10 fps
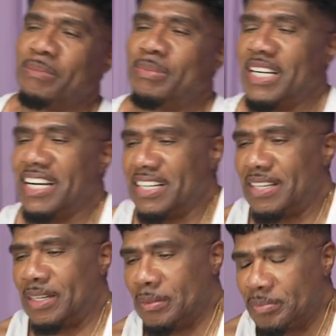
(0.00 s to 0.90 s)
but
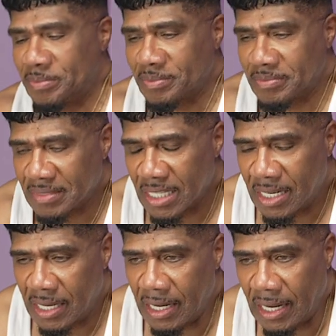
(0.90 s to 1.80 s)
um,
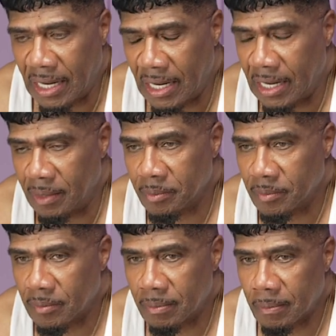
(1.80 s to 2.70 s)
I
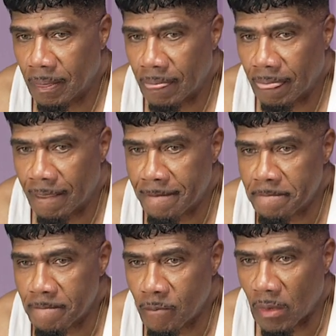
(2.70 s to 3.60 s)

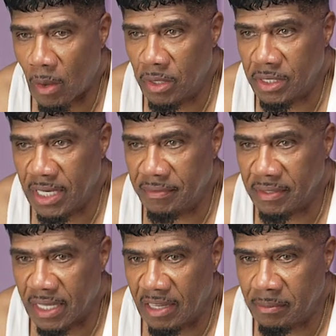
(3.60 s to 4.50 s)
when
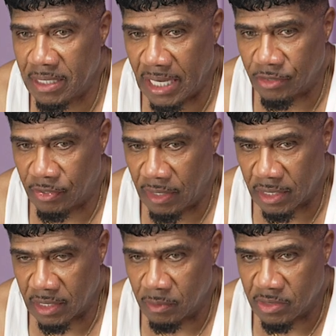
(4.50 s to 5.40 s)
David gave me that
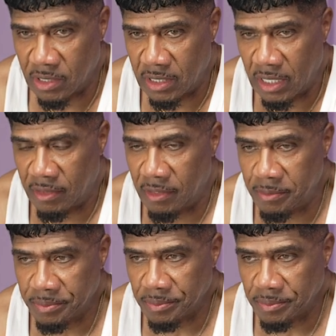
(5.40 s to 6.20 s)
track, there was another.